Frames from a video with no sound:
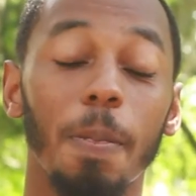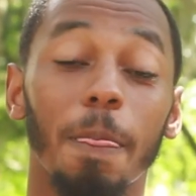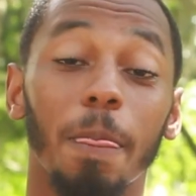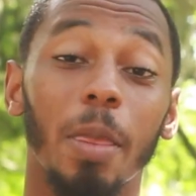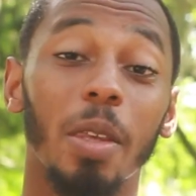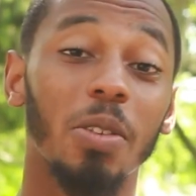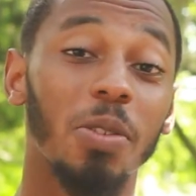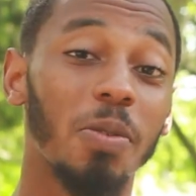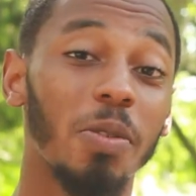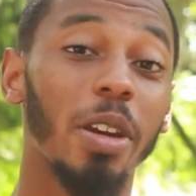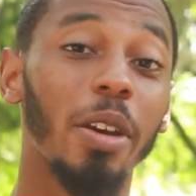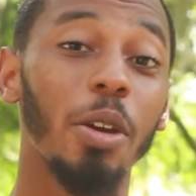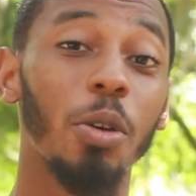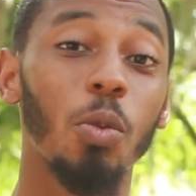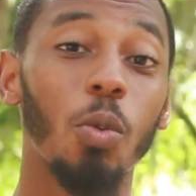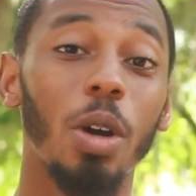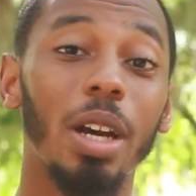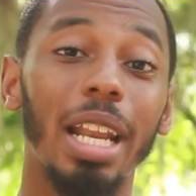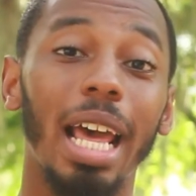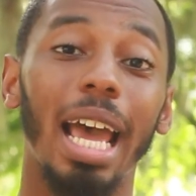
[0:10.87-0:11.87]
this very
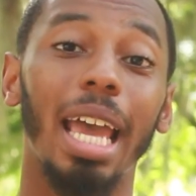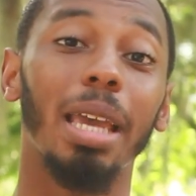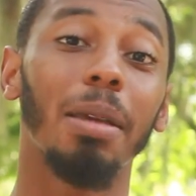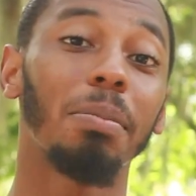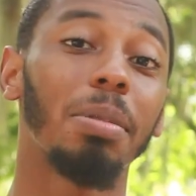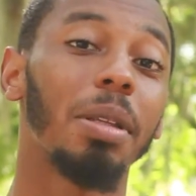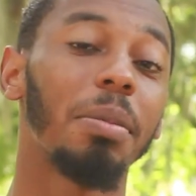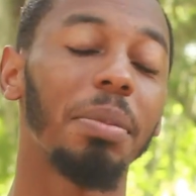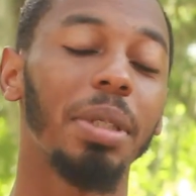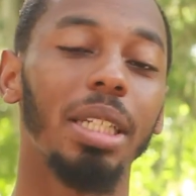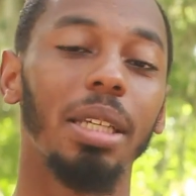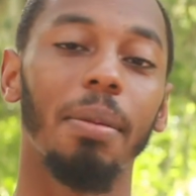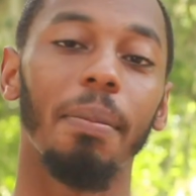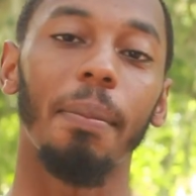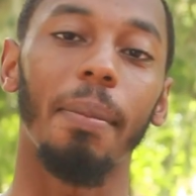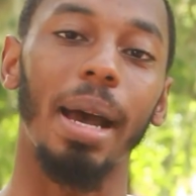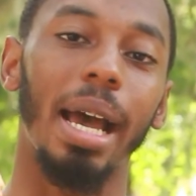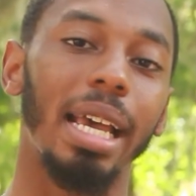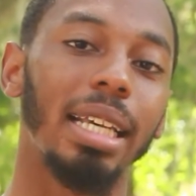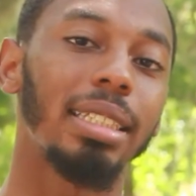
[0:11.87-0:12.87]
one, I implemented
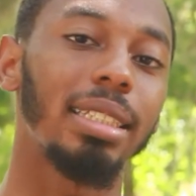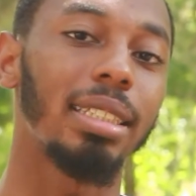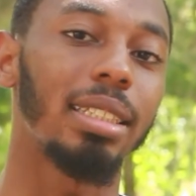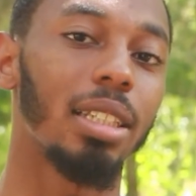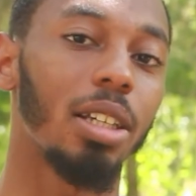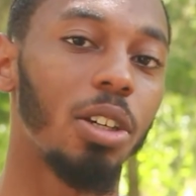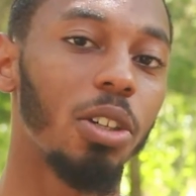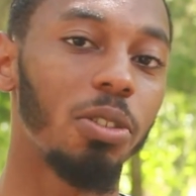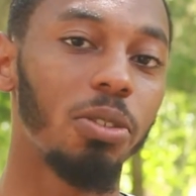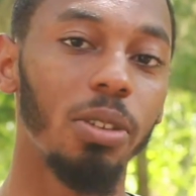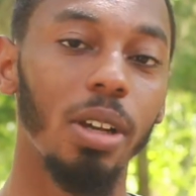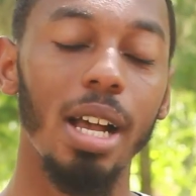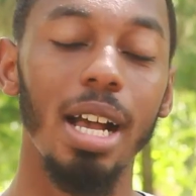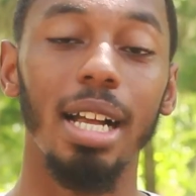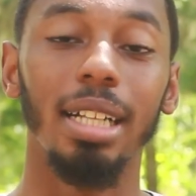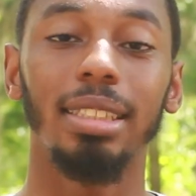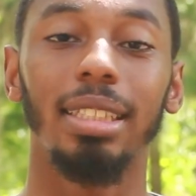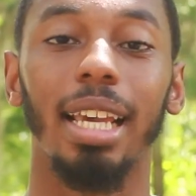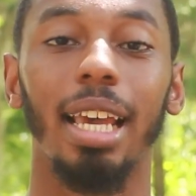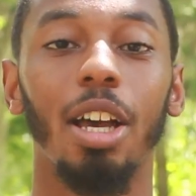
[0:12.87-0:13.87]
myself
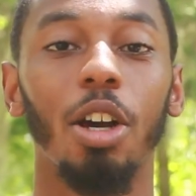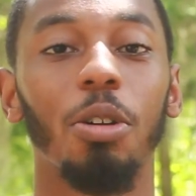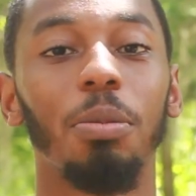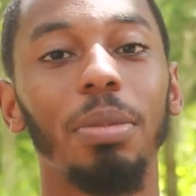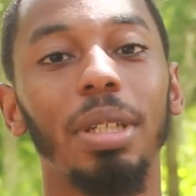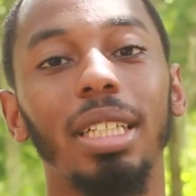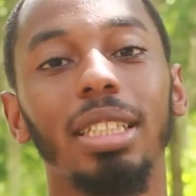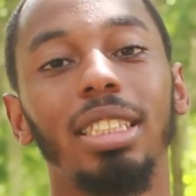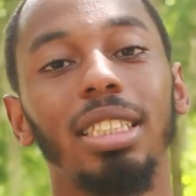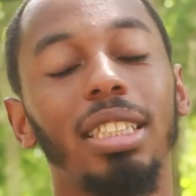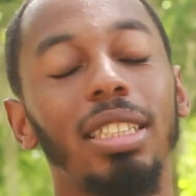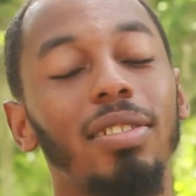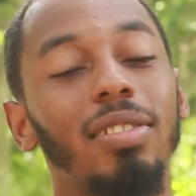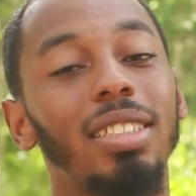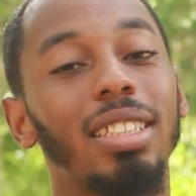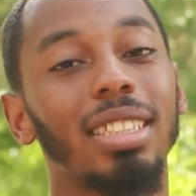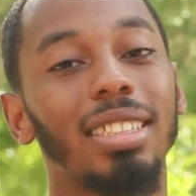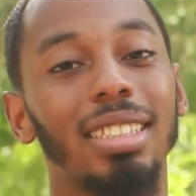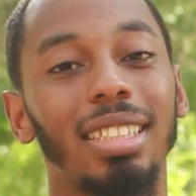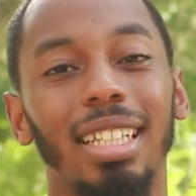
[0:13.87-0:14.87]
to help me achieve
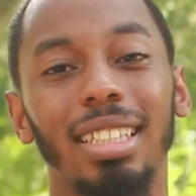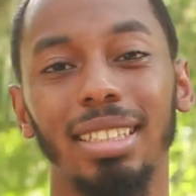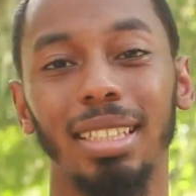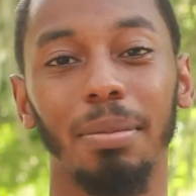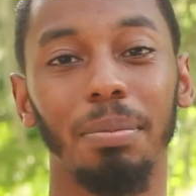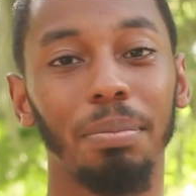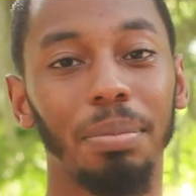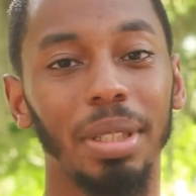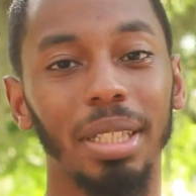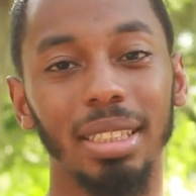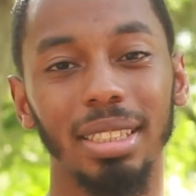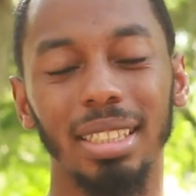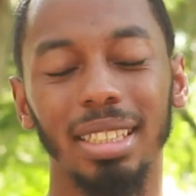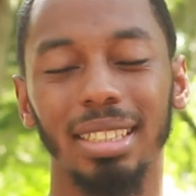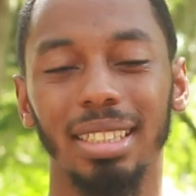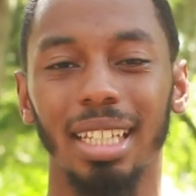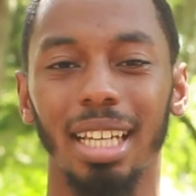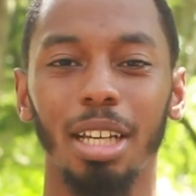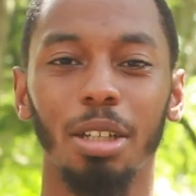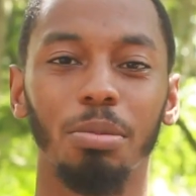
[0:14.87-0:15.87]
success in
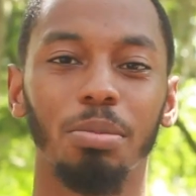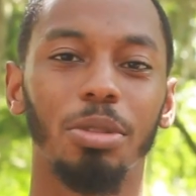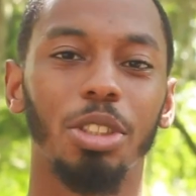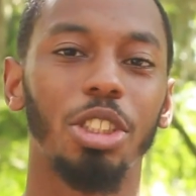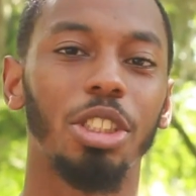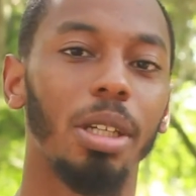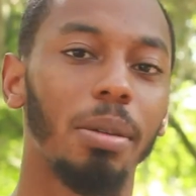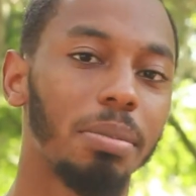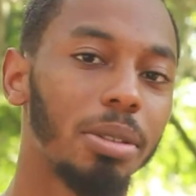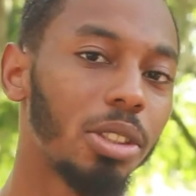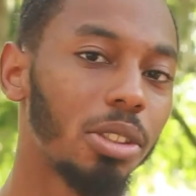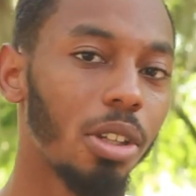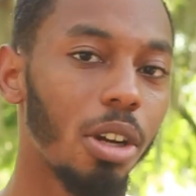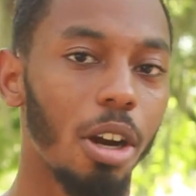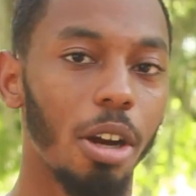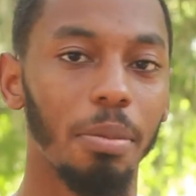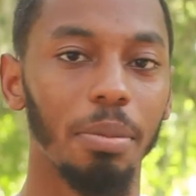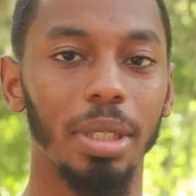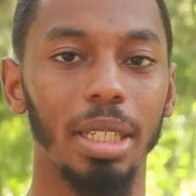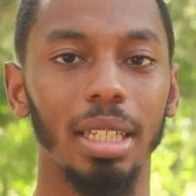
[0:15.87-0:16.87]
business, to help
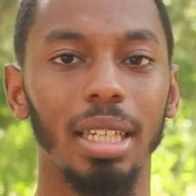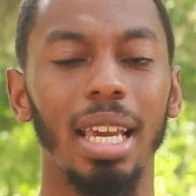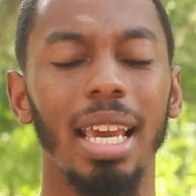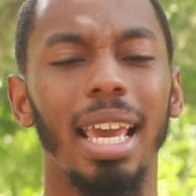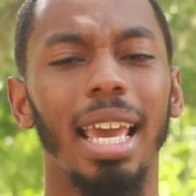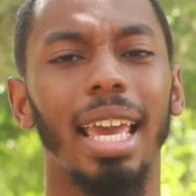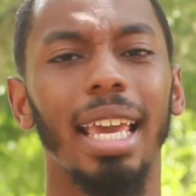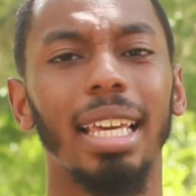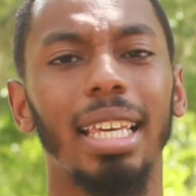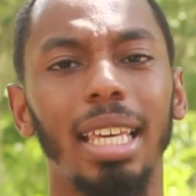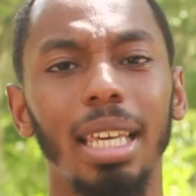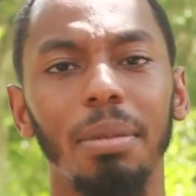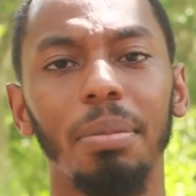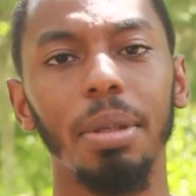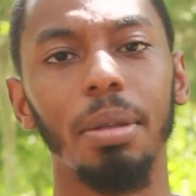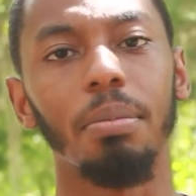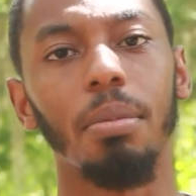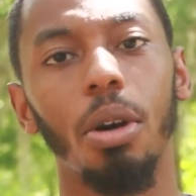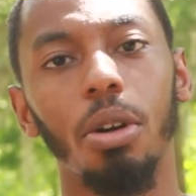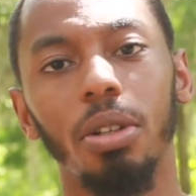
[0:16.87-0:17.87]
jumpstart me and keep
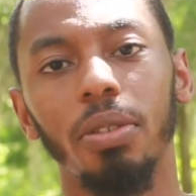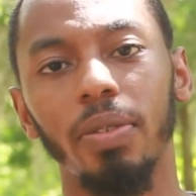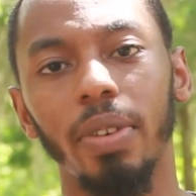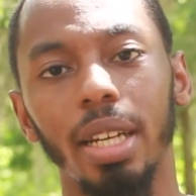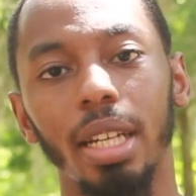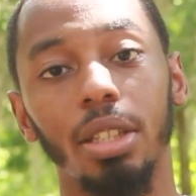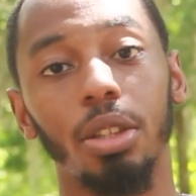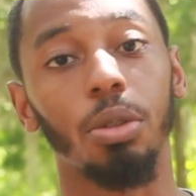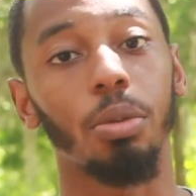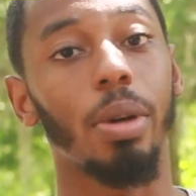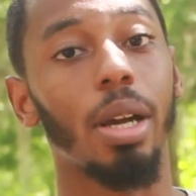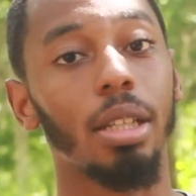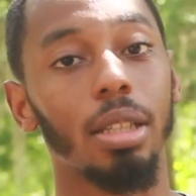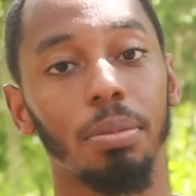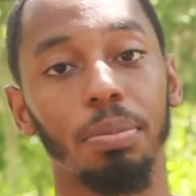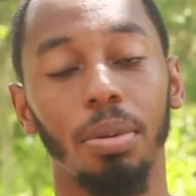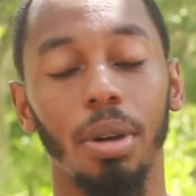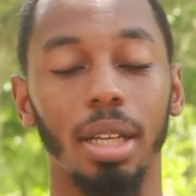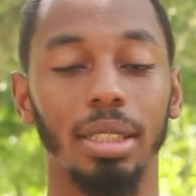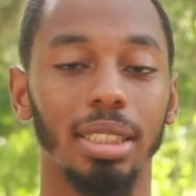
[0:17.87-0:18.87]
me motivated throughout the
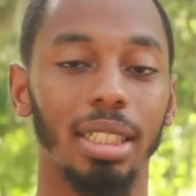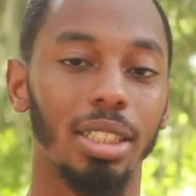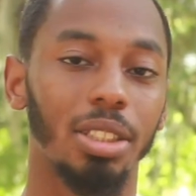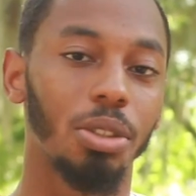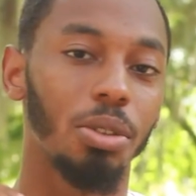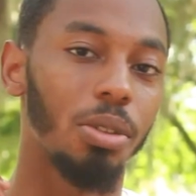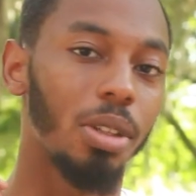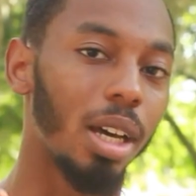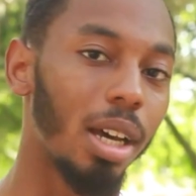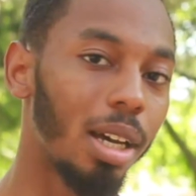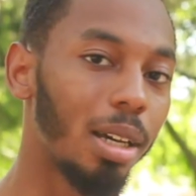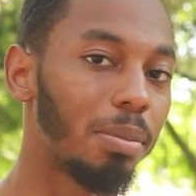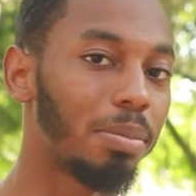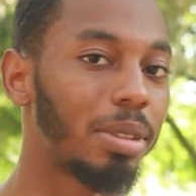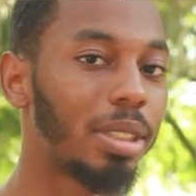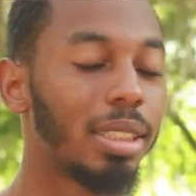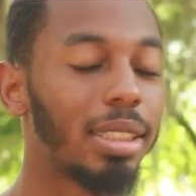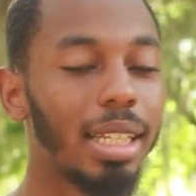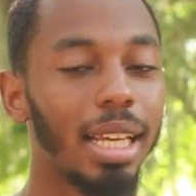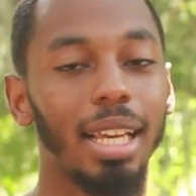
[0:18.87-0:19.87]
process, through the
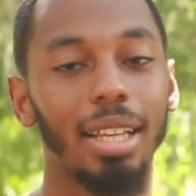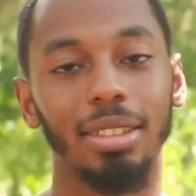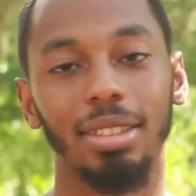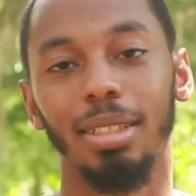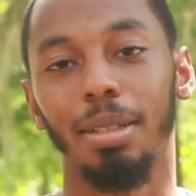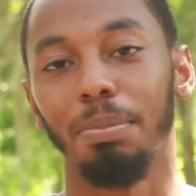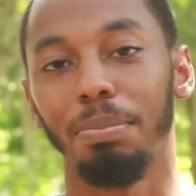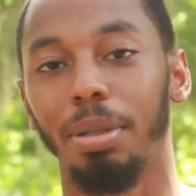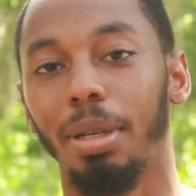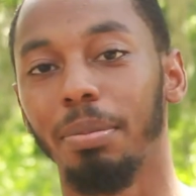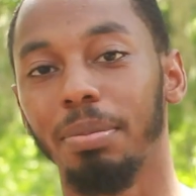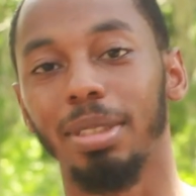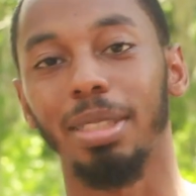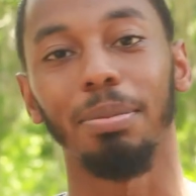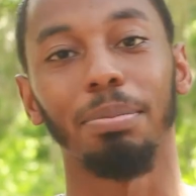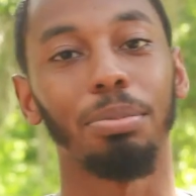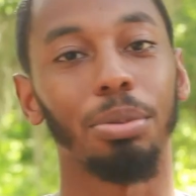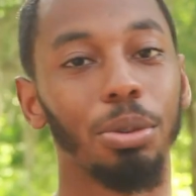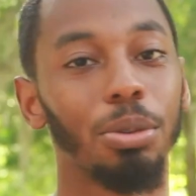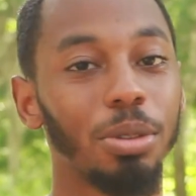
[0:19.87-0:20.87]
ups and downs, the bumps
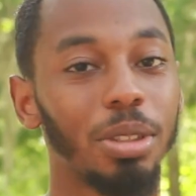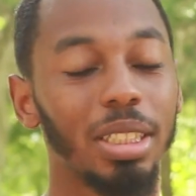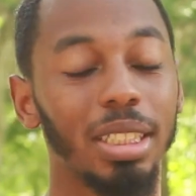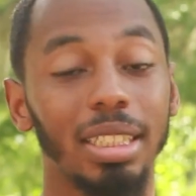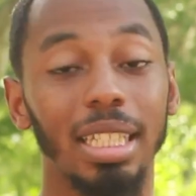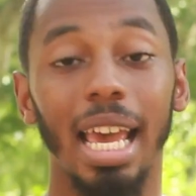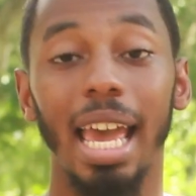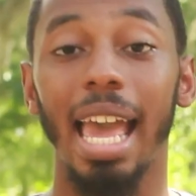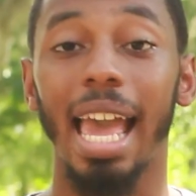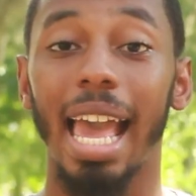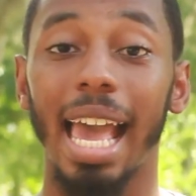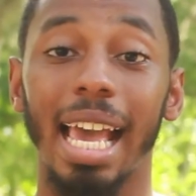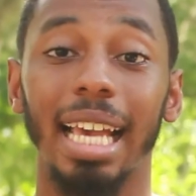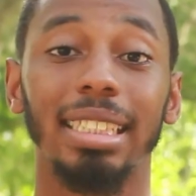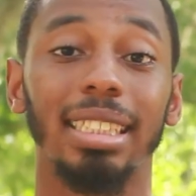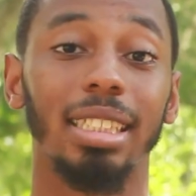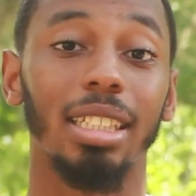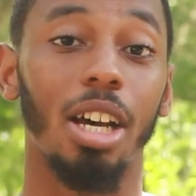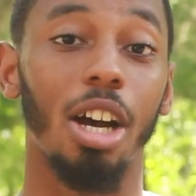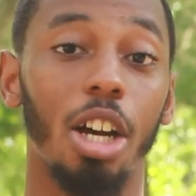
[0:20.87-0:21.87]
and bruises
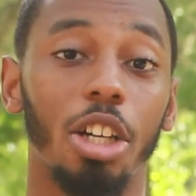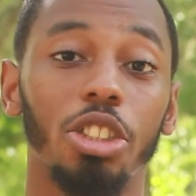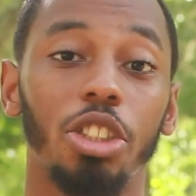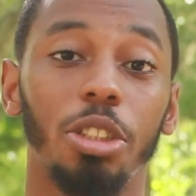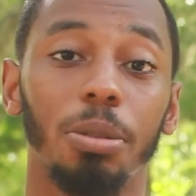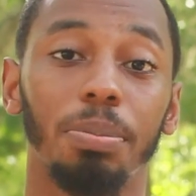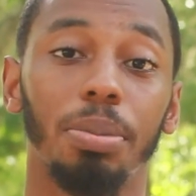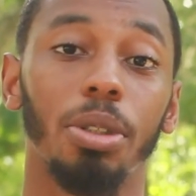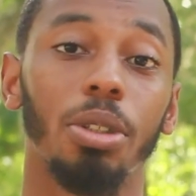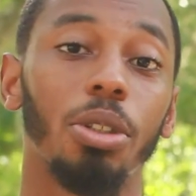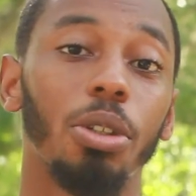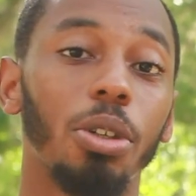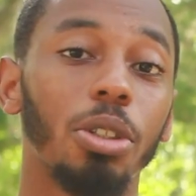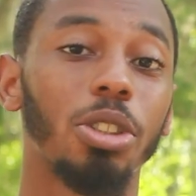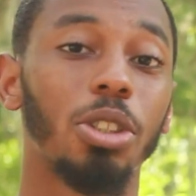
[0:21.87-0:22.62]
as an entrepreneur.